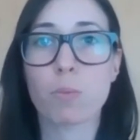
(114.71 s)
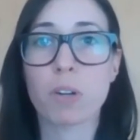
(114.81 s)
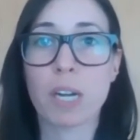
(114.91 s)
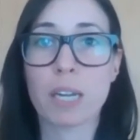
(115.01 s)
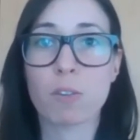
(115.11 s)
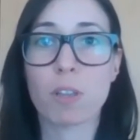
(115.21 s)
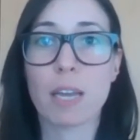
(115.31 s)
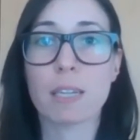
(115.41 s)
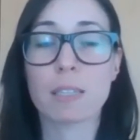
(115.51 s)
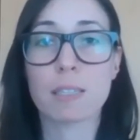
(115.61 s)

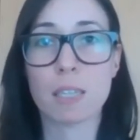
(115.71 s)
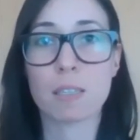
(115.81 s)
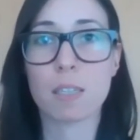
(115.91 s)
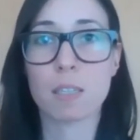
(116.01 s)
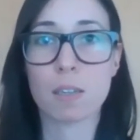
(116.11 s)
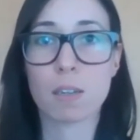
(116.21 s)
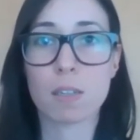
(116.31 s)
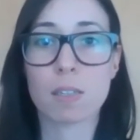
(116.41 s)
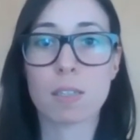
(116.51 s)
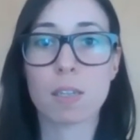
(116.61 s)
160
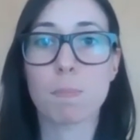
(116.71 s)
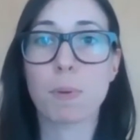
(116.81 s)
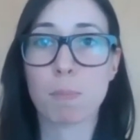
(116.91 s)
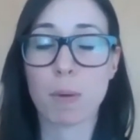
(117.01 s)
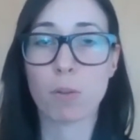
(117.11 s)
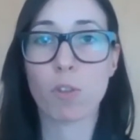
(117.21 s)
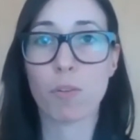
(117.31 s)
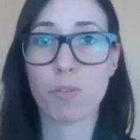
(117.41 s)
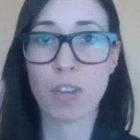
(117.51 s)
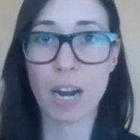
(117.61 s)
tons per month
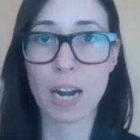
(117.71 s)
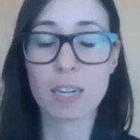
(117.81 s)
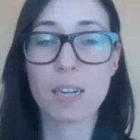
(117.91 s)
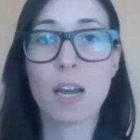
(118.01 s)
of yarn.